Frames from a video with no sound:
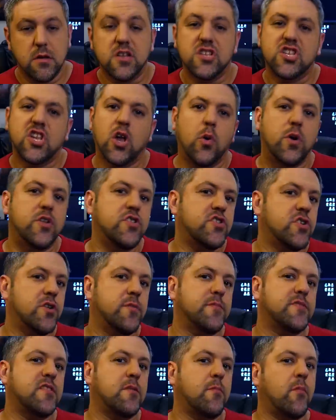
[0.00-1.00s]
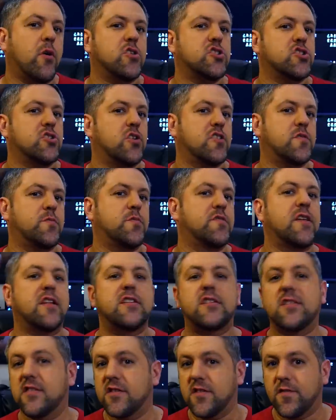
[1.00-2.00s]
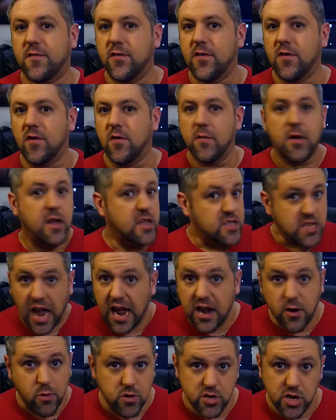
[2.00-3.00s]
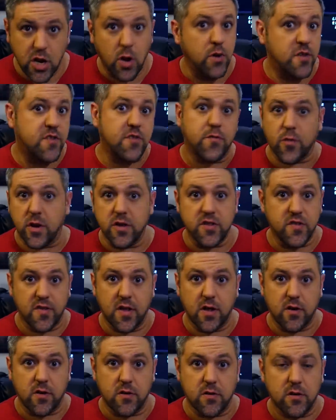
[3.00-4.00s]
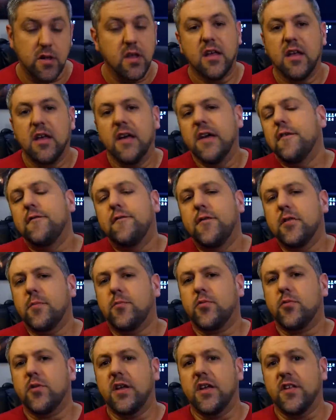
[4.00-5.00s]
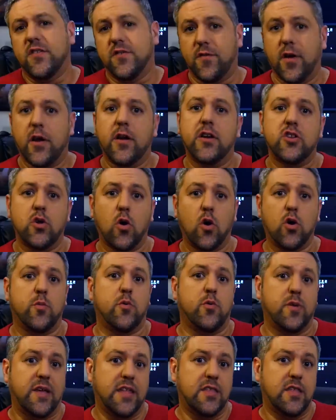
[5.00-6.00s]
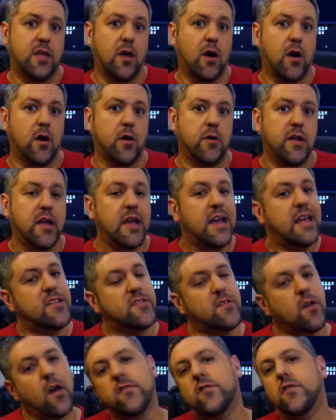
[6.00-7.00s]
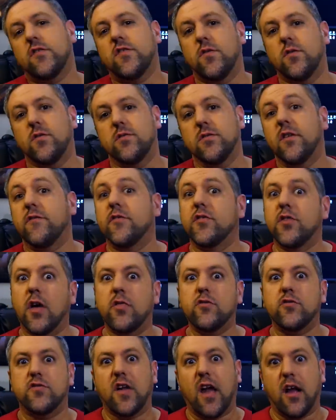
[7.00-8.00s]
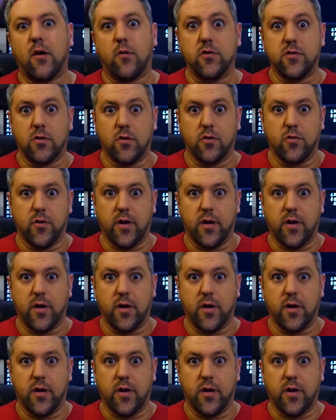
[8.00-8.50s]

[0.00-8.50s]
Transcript: So in terms of the martial arts presented in this film, Taekwondo is front and center. Philip Rhee is very notable in the art, and he's also the student of another Taekwondo